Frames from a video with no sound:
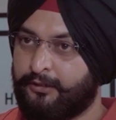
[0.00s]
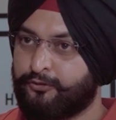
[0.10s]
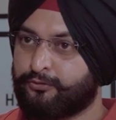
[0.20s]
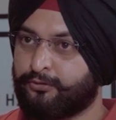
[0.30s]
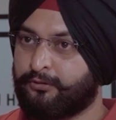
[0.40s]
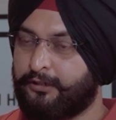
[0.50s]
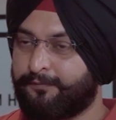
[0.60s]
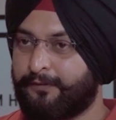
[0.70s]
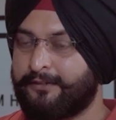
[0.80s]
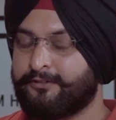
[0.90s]
So
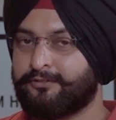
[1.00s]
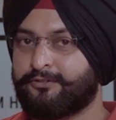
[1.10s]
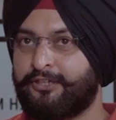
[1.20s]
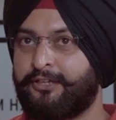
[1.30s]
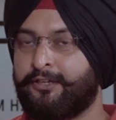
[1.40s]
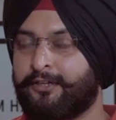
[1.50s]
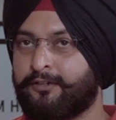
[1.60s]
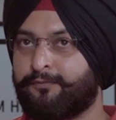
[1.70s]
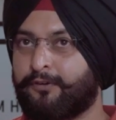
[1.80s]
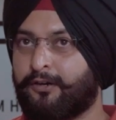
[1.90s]
if I just see
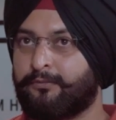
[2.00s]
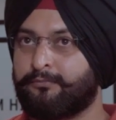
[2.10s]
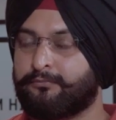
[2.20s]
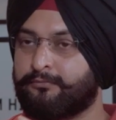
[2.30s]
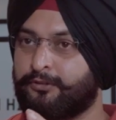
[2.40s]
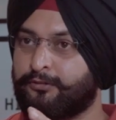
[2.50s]
it from